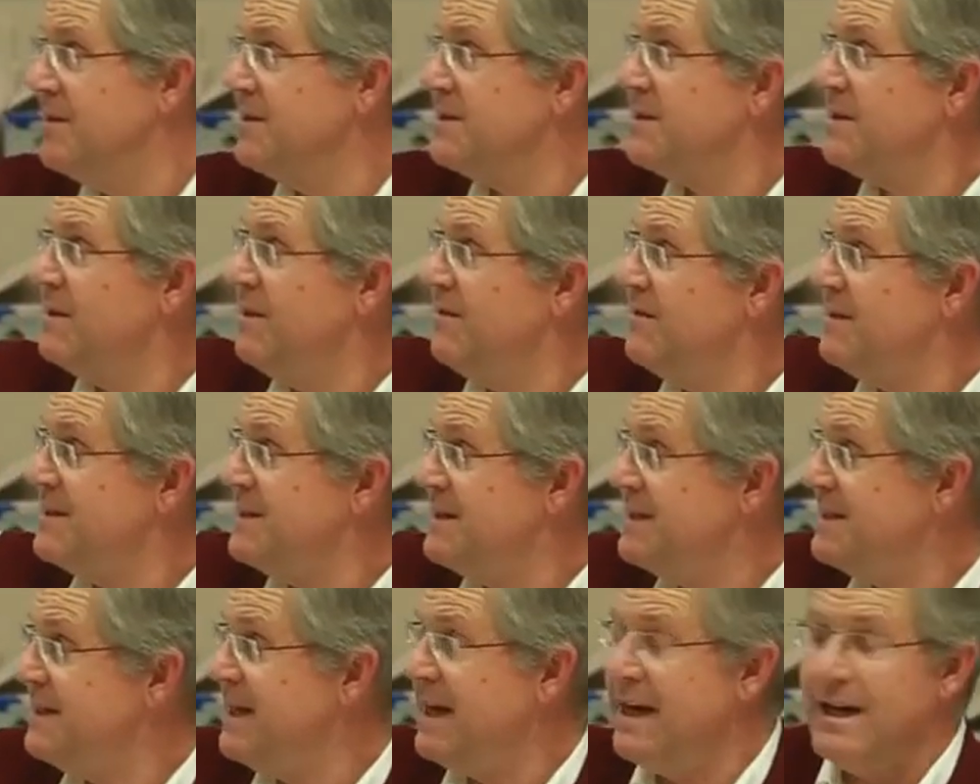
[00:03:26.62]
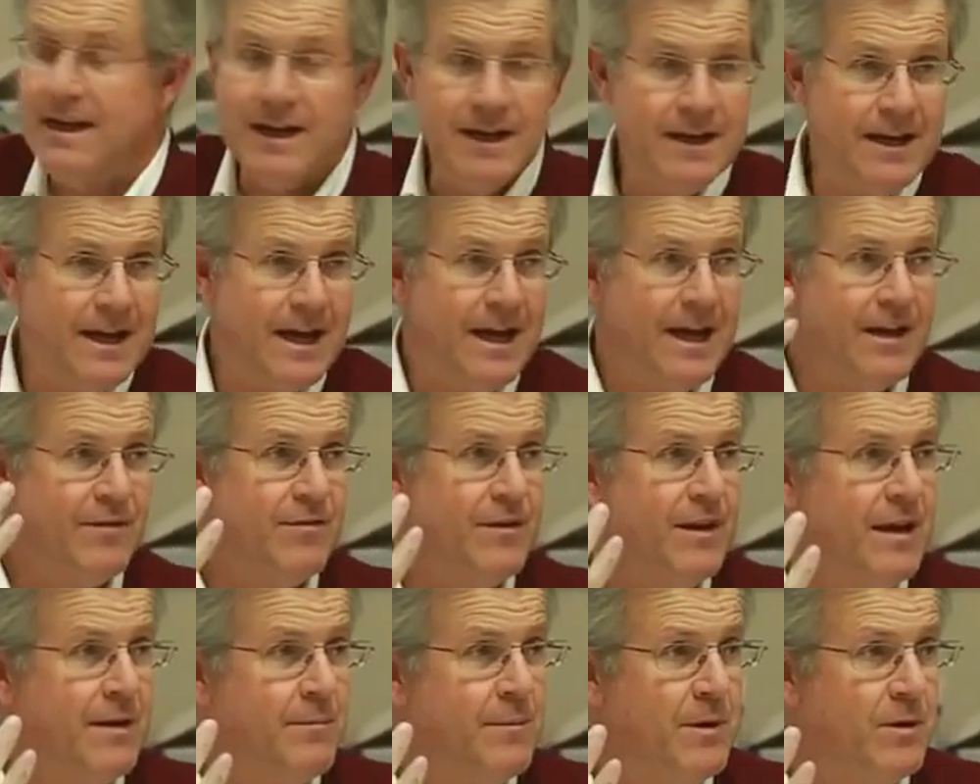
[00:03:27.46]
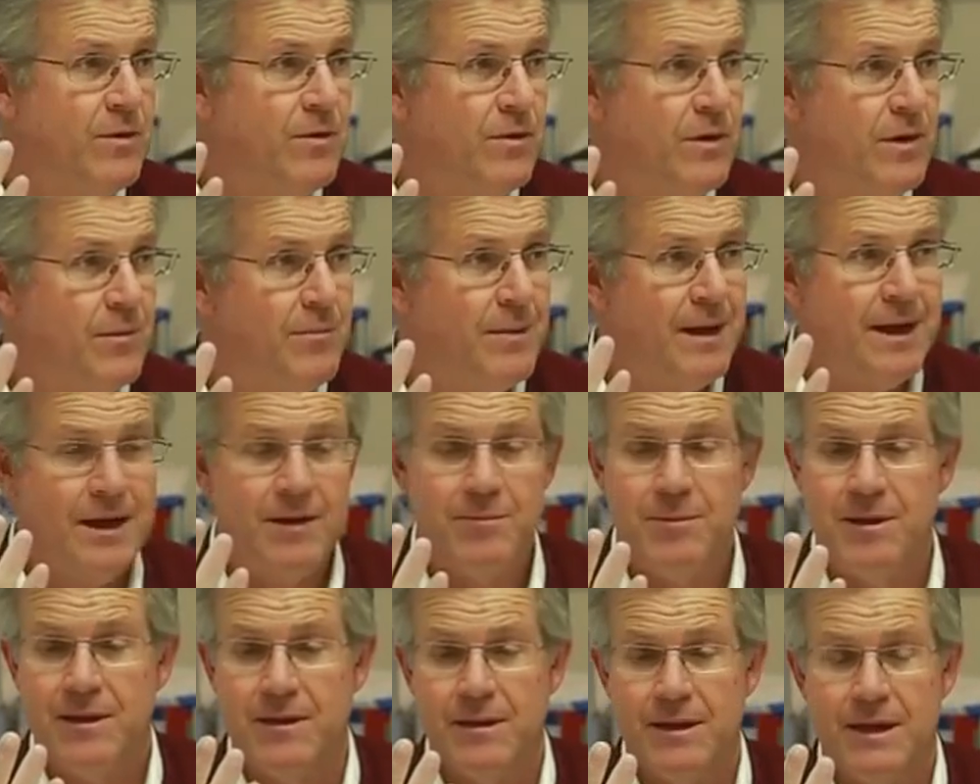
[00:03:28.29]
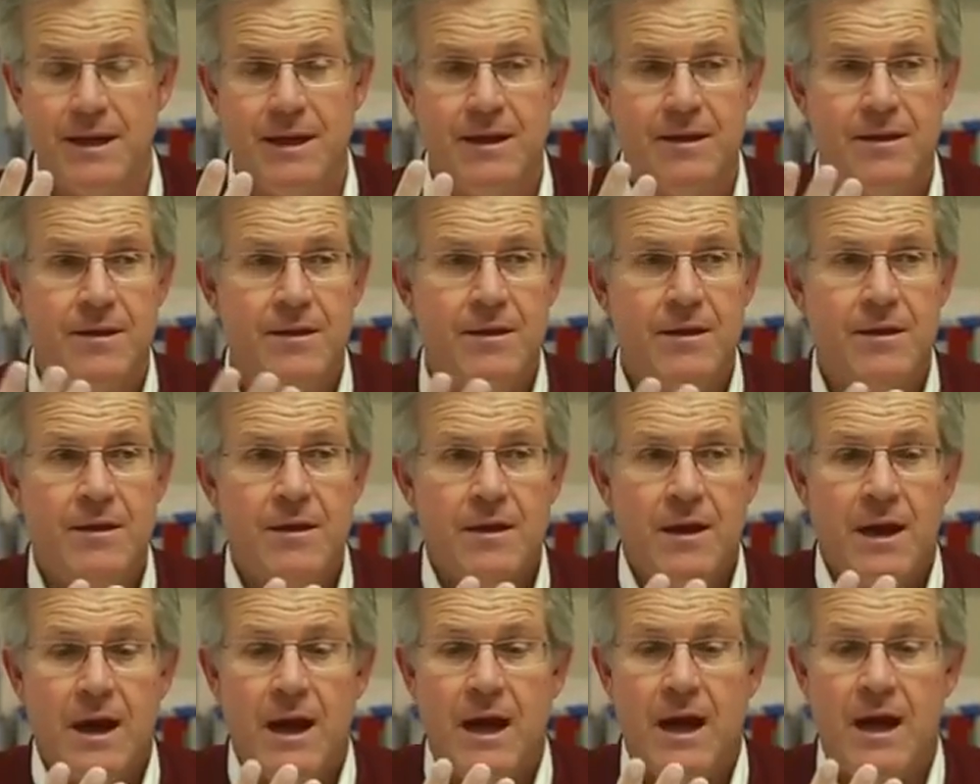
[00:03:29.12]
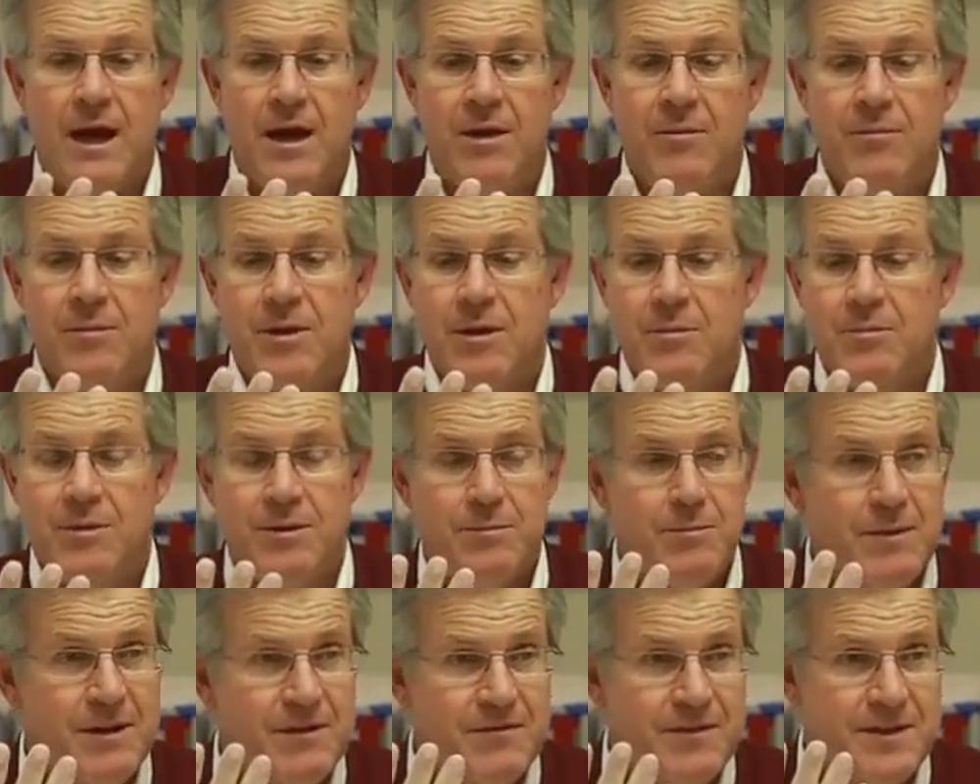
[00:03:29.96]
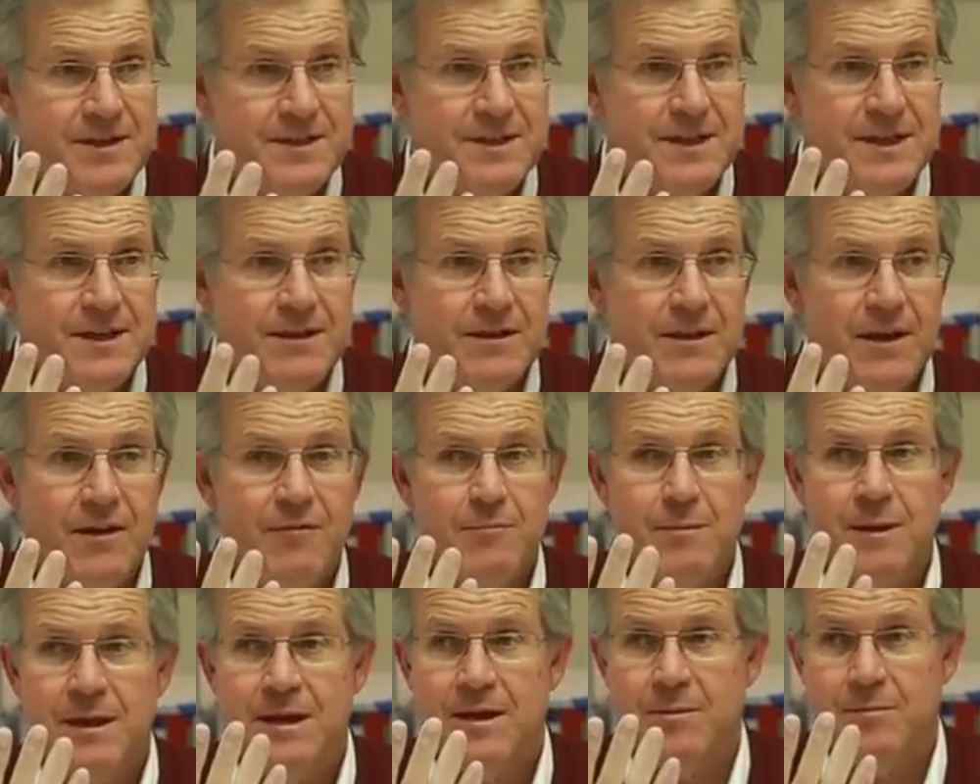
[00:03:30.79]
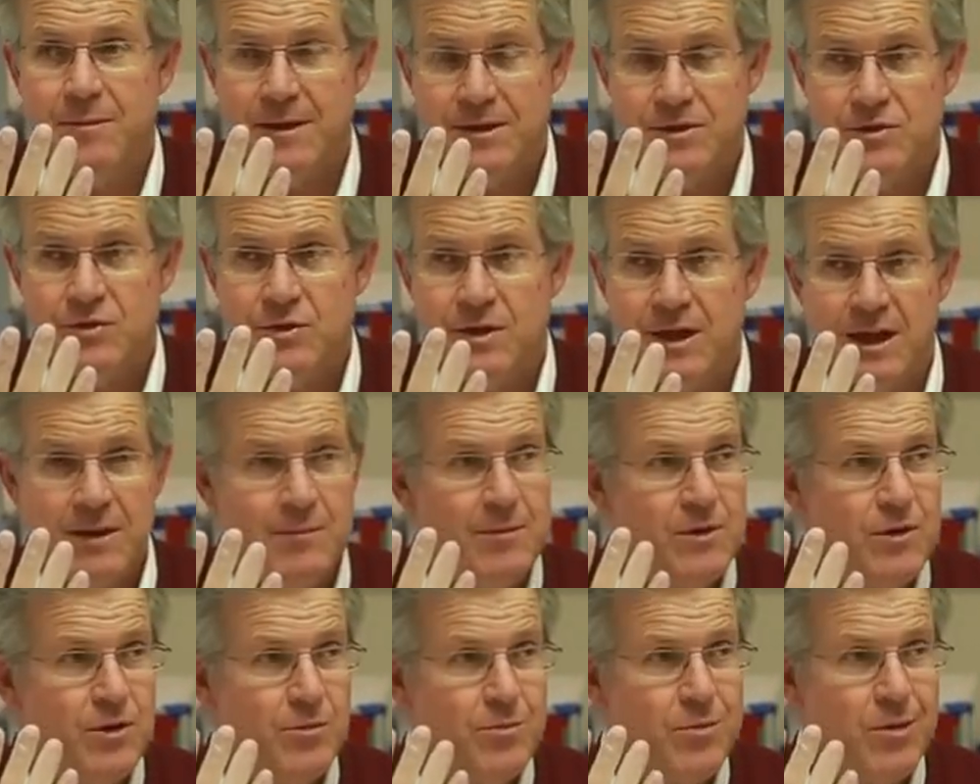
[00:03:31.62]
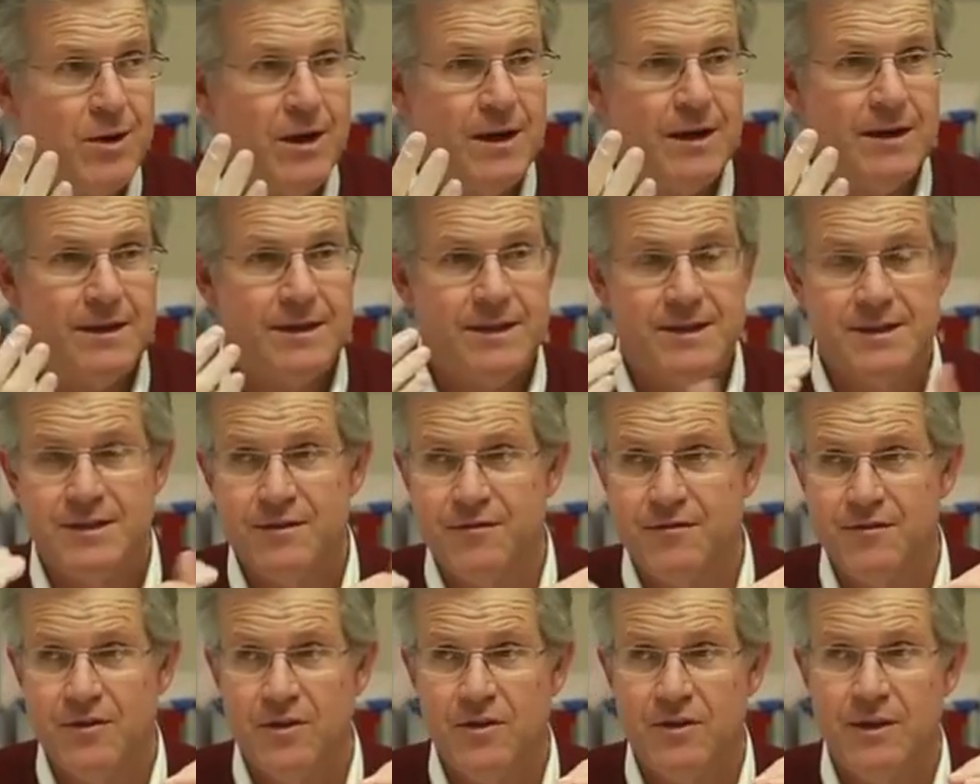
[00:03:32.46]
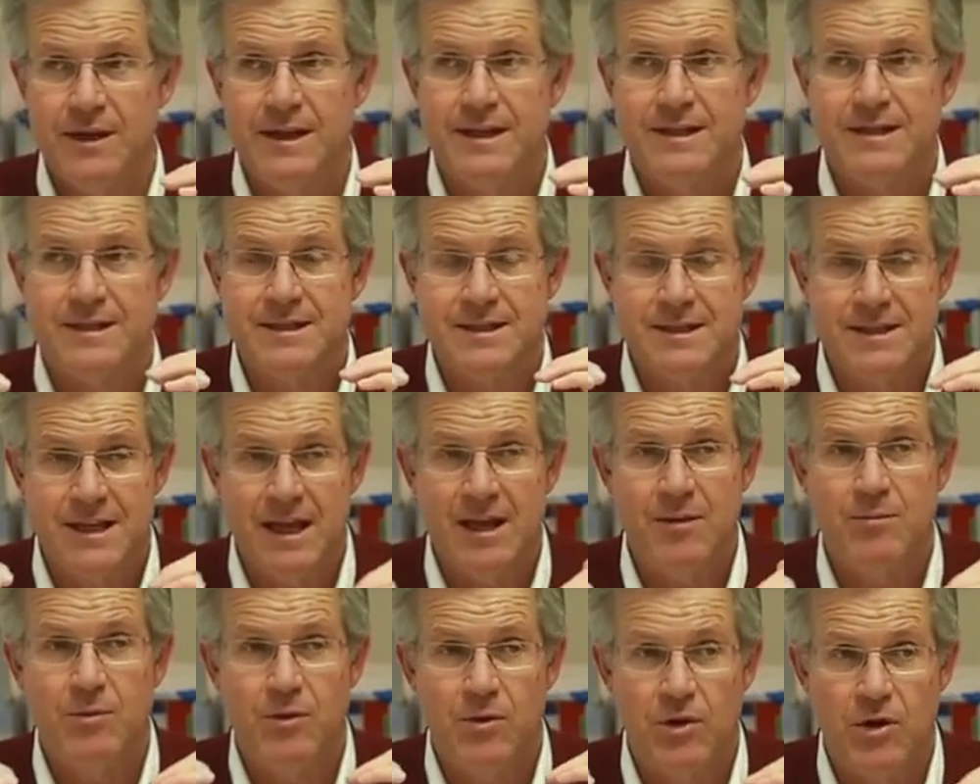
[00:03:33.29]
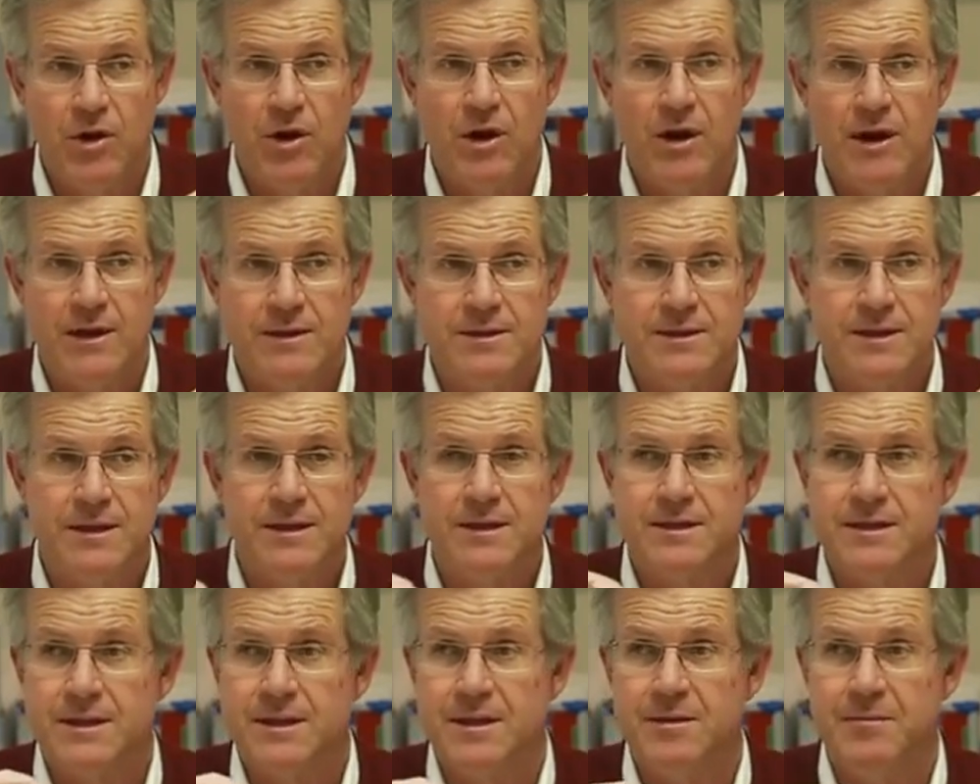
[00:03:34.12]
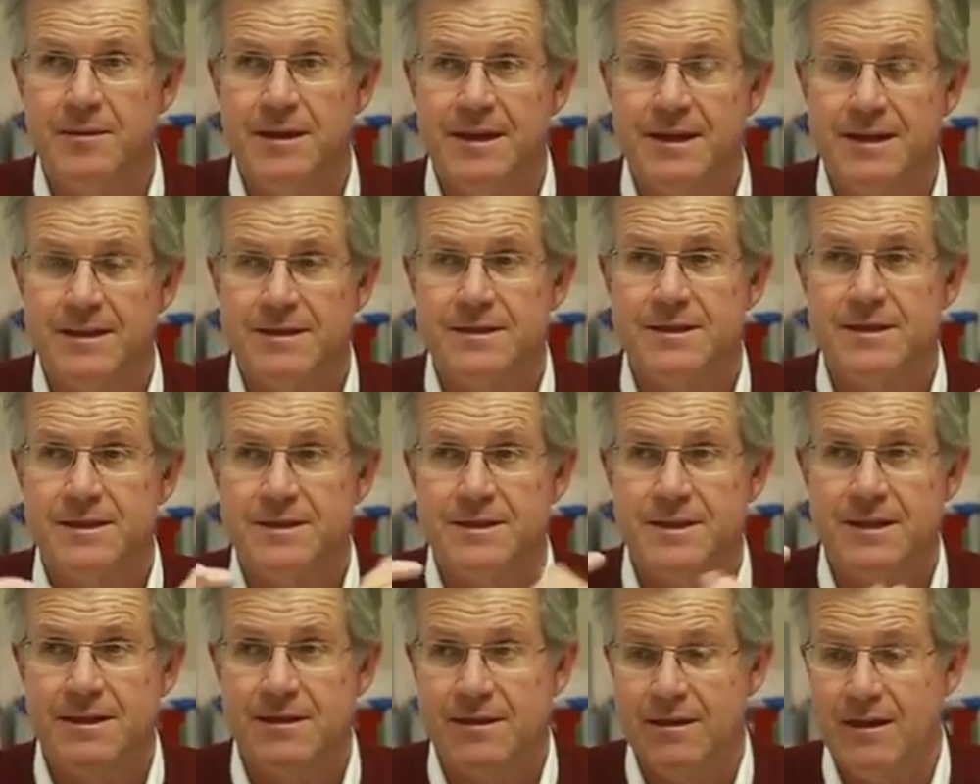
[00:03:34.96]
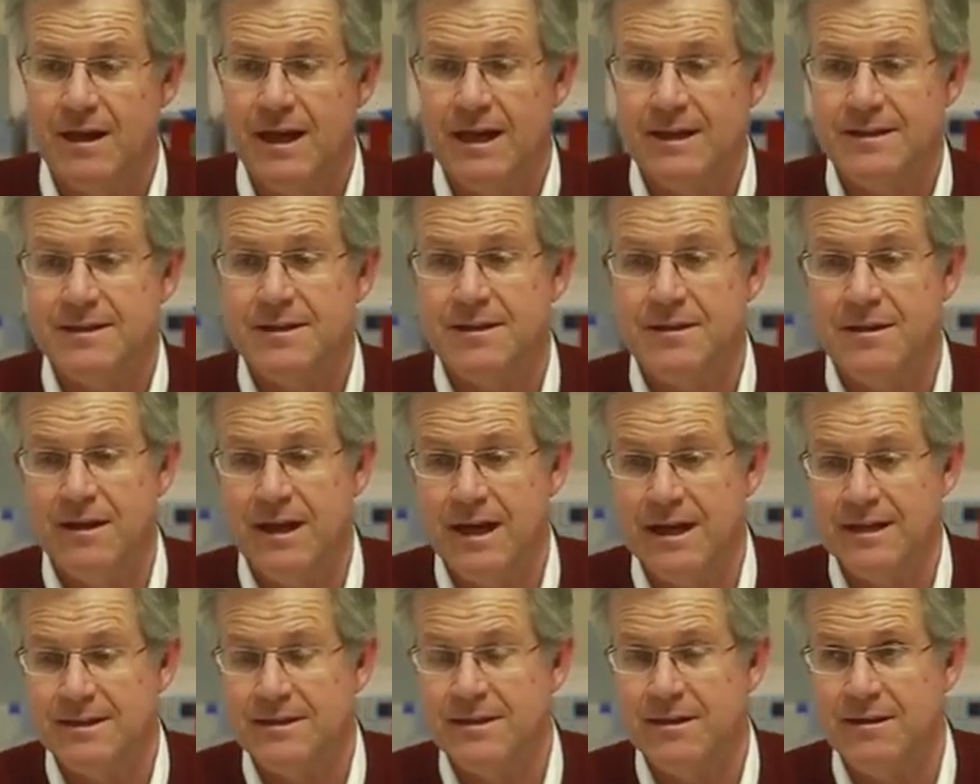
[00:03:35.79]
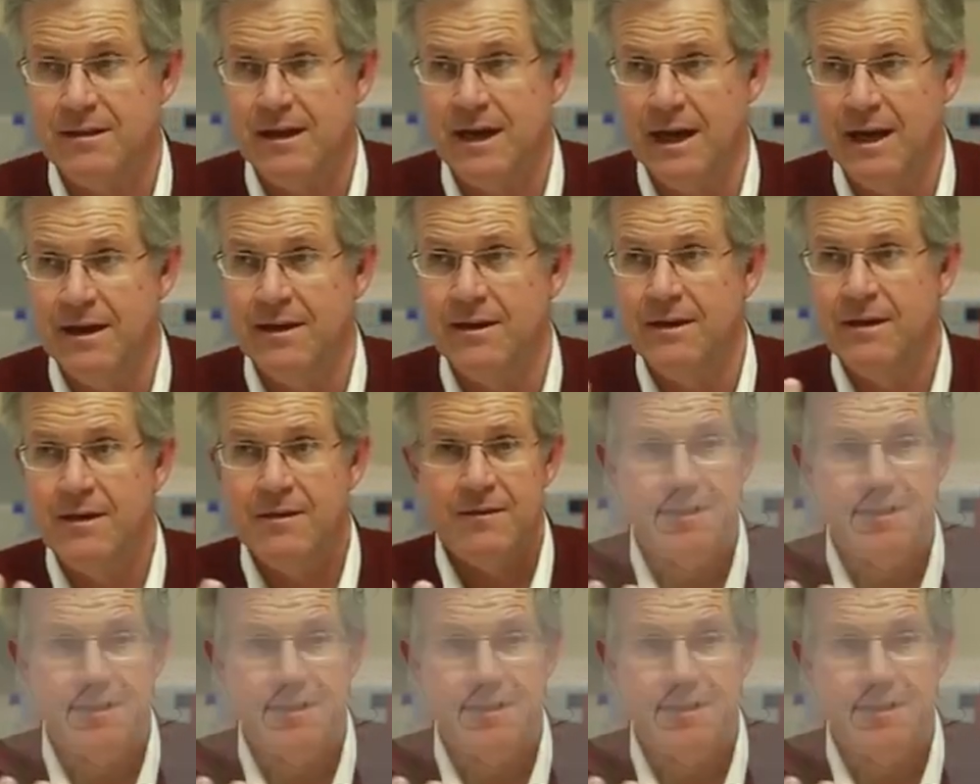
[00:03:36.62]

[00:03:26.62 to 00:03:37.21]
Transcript: this glove is not going to have chemical compatibility. Um, but PVC glove being a petrochemical product is a fairly stable cost and it's going to be consistent lot to lot to lot.